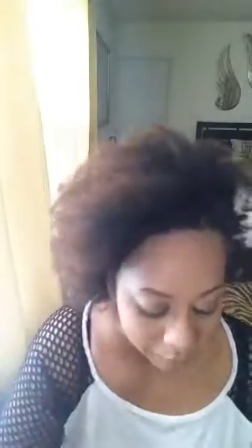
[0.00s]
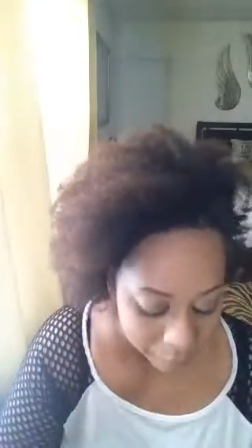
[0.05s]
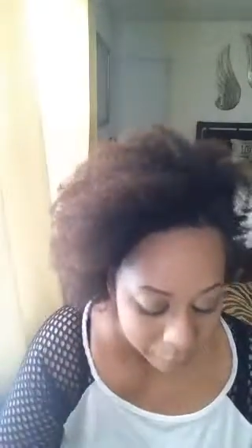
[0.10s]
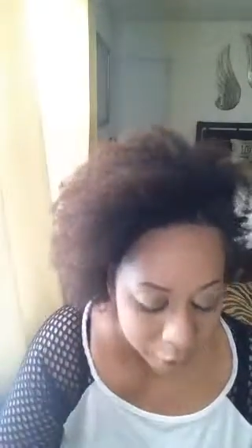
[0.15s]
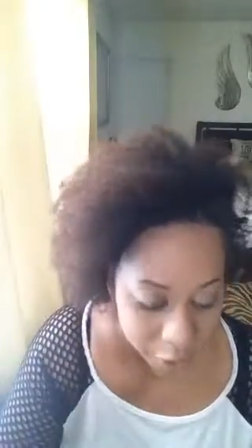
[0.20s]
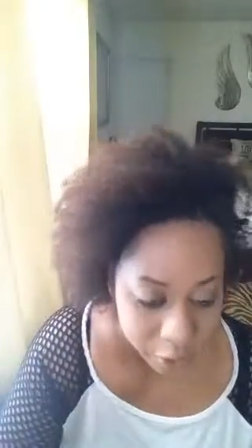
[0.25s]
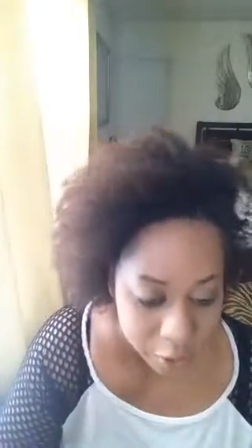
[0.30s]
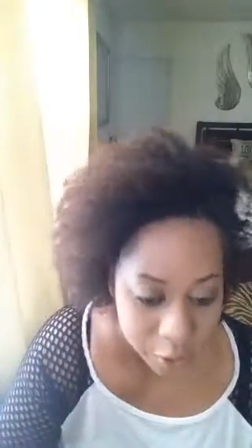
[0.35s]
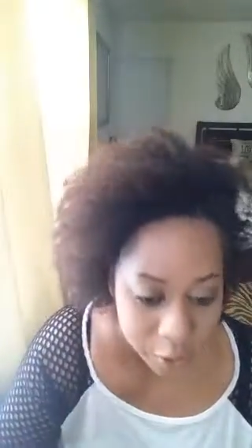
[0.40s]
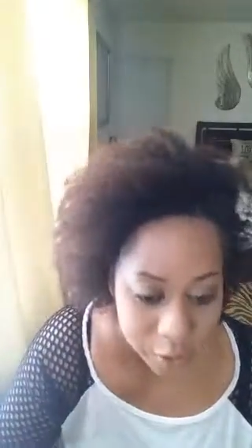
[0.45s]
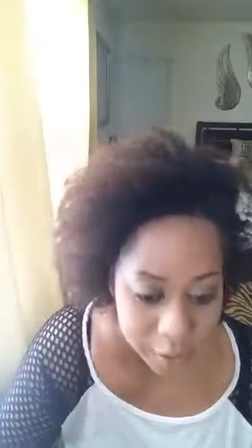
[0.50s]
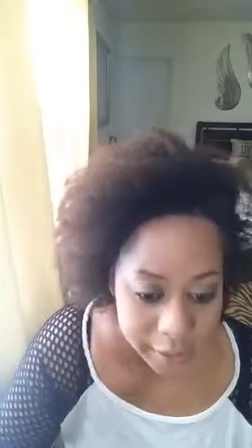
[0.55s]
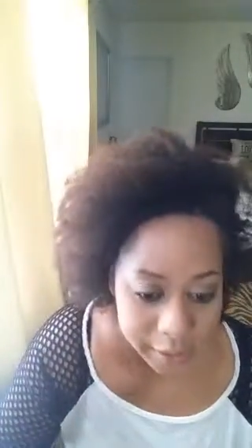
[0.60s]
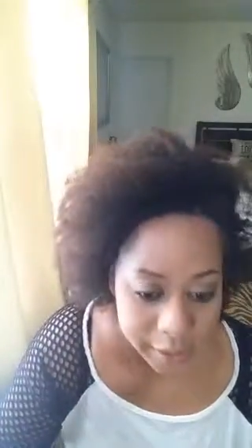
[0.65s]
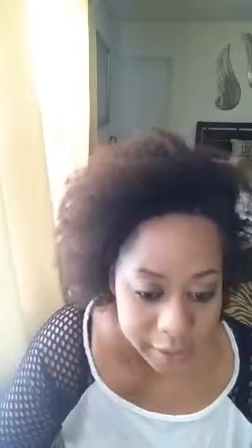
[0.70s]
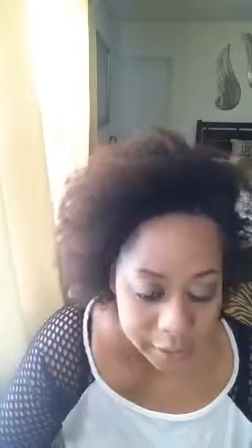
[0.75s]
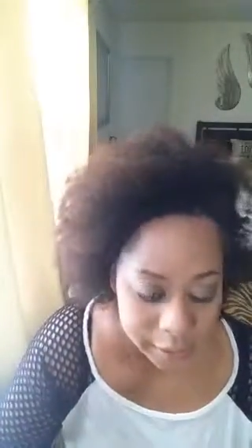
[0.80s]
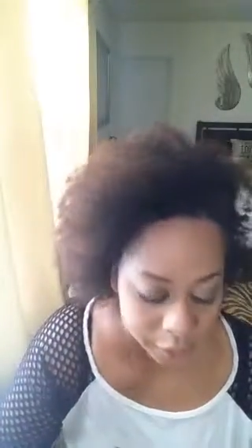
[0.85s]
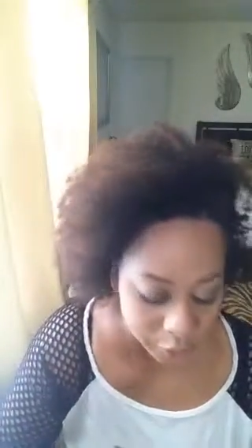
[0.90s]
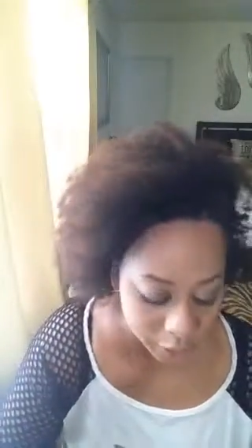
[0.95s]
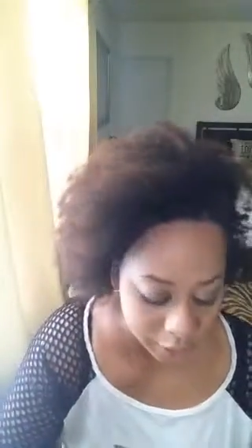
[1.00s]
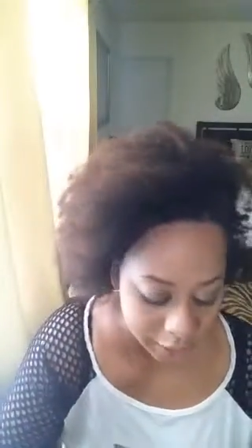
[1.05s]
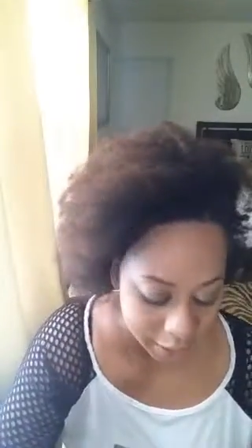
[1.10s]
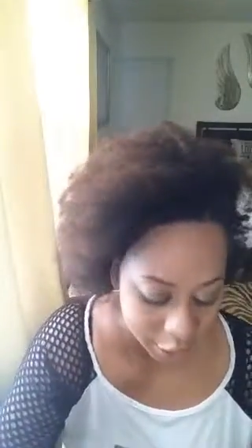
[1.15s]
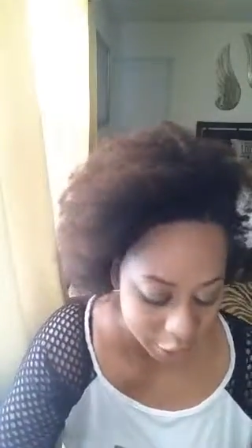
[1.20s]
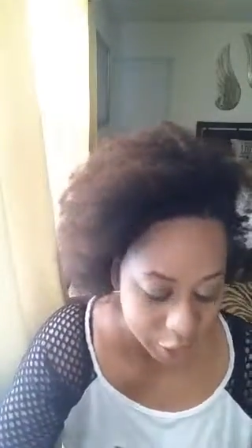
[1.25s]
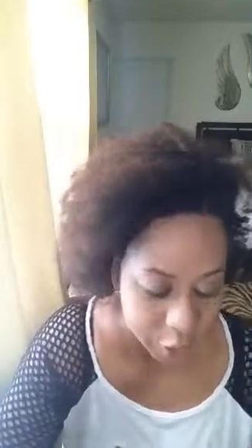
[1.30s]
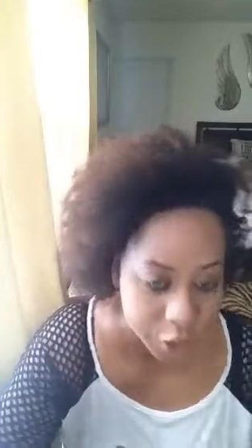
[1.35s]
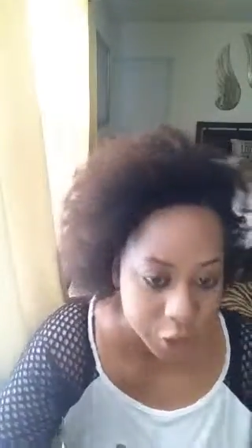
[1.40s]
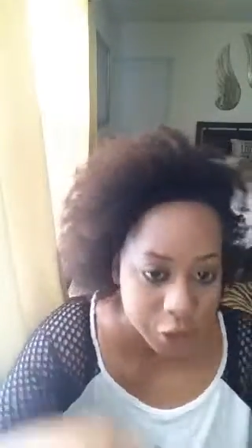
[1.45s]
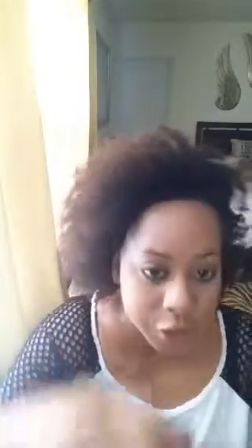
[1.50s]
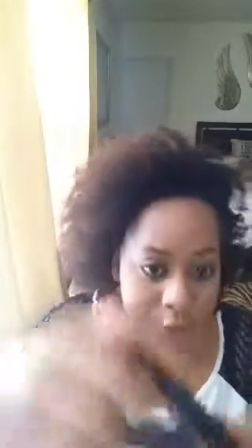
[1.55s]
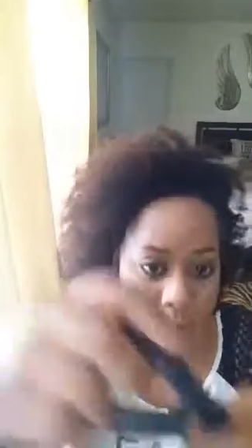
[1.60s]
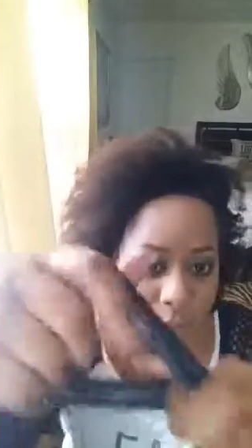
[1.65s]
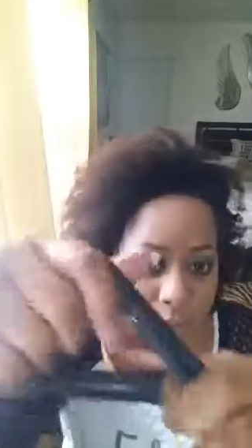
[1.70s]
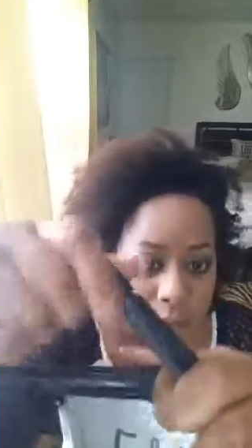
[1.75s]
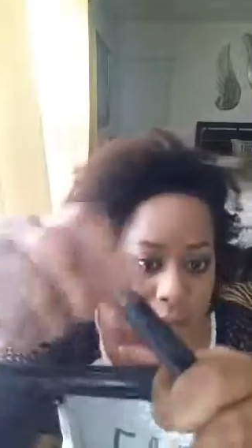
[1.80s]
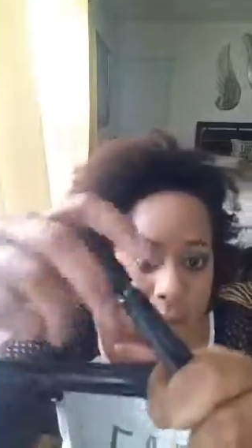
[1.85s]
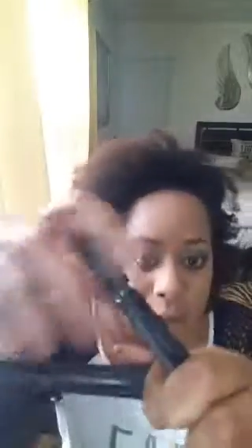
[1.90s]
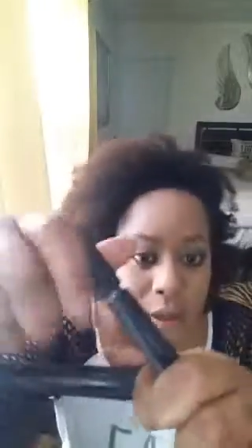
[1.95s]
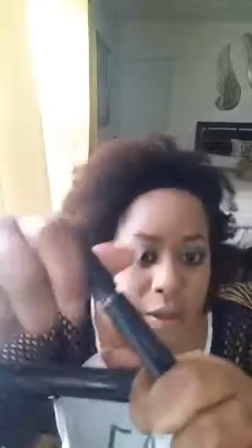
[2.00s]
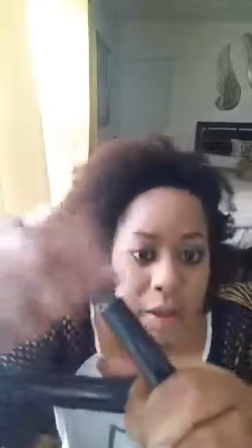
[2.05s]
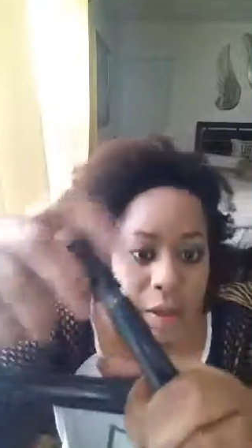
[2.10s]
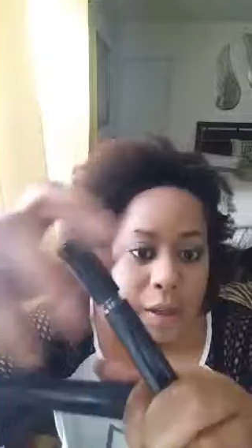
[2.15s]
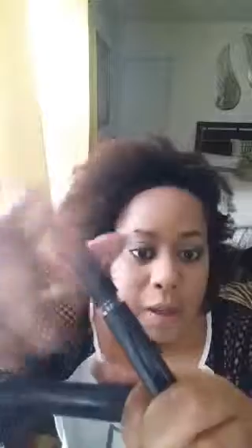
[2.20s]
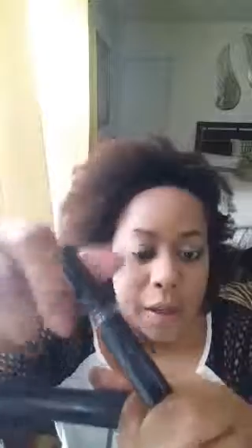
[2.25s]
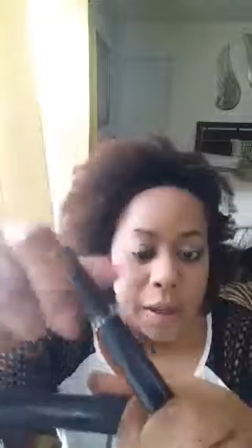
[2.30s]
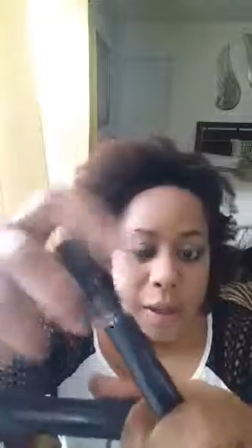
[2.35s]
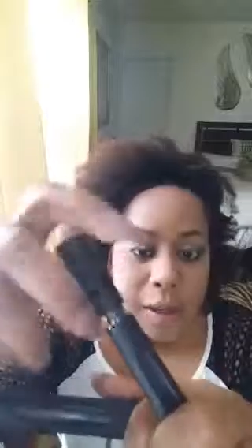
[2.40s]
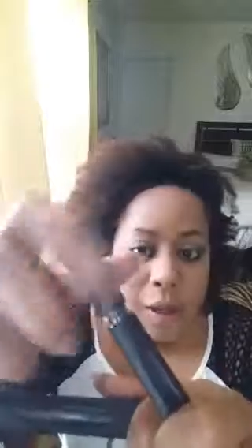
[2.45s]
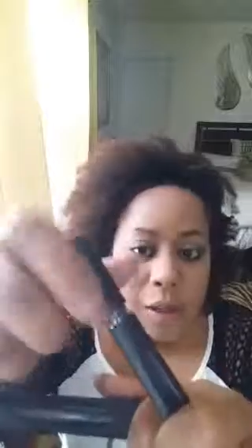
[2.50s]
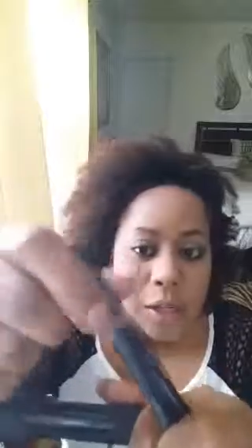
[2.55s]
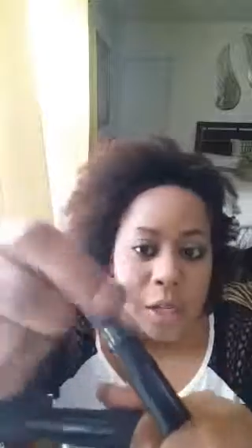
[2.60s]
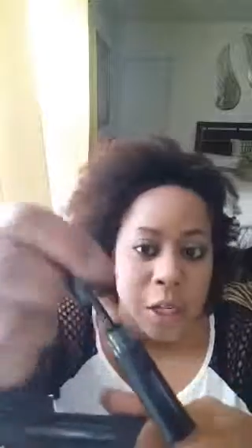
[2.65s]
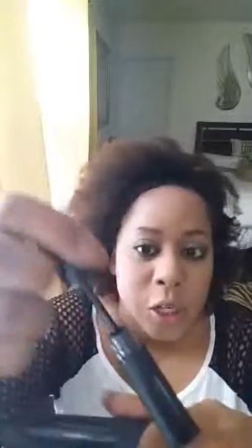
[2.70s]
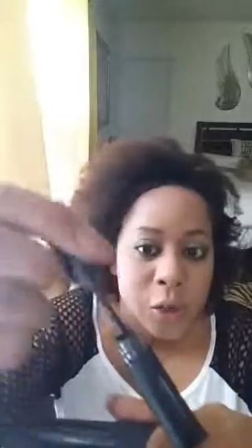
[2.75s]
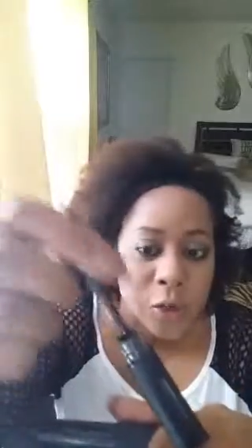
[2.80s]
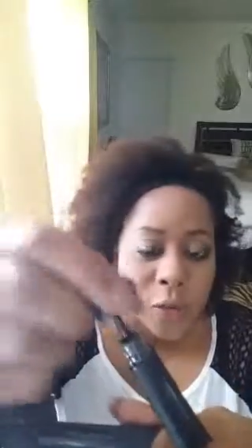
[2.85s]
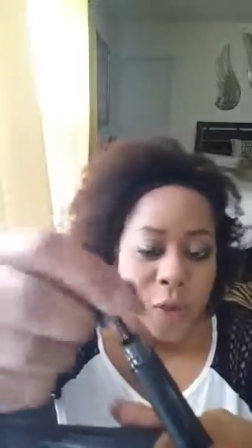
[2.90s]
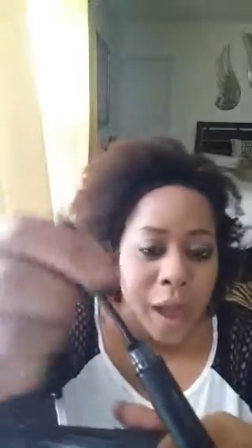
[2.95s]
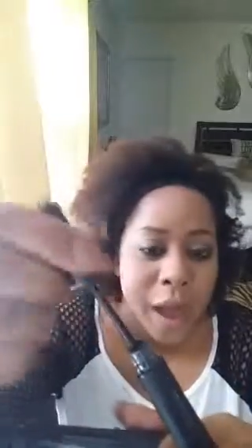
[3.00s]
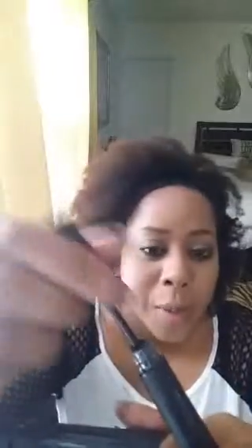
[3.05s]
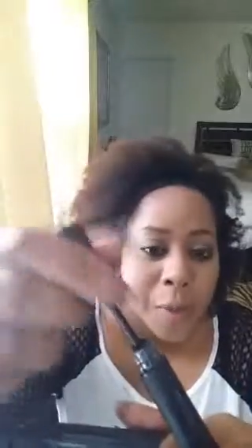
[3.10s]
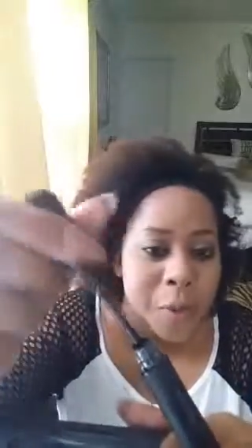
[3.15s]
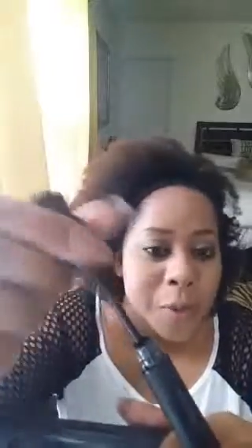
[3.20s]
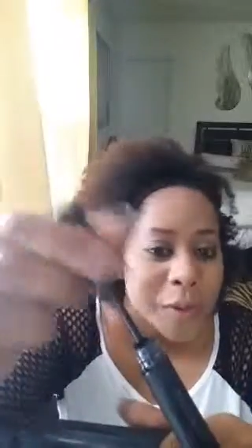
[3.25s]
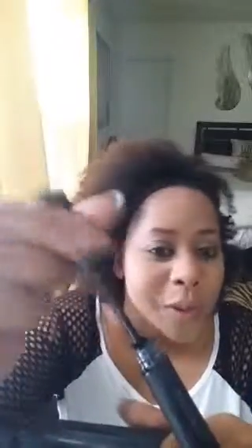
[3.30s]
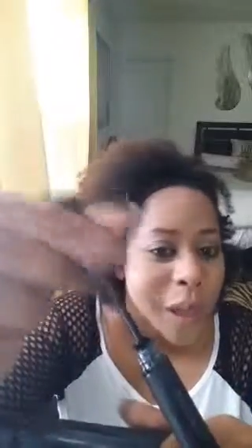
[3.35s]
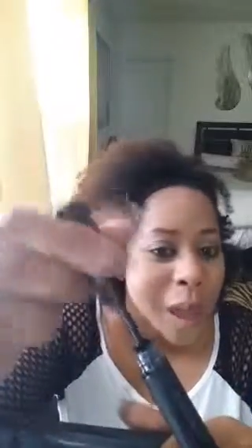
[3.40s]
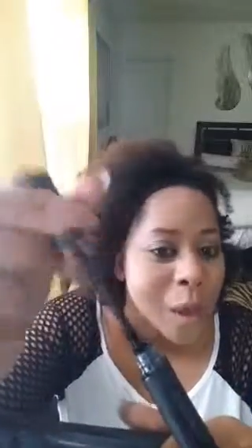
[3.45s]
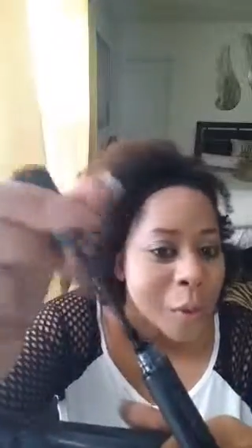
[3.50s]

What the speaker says: Make sure you go to the end of your lashes too. Now take your fibers.